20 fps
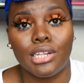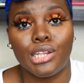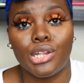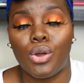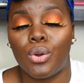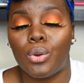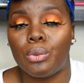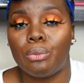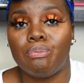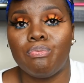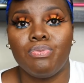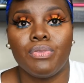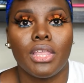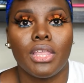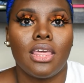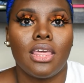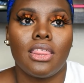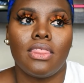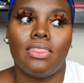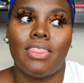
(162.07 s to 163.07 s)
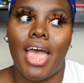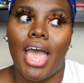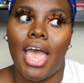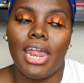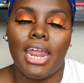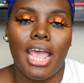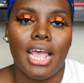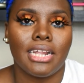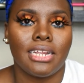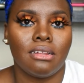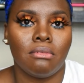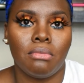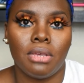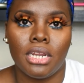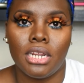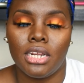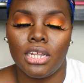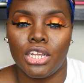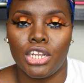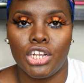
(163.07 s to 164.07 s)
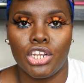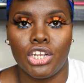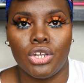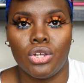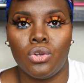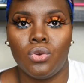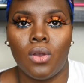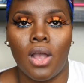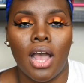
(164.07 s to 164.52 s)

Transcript: So that hasn't been an issue.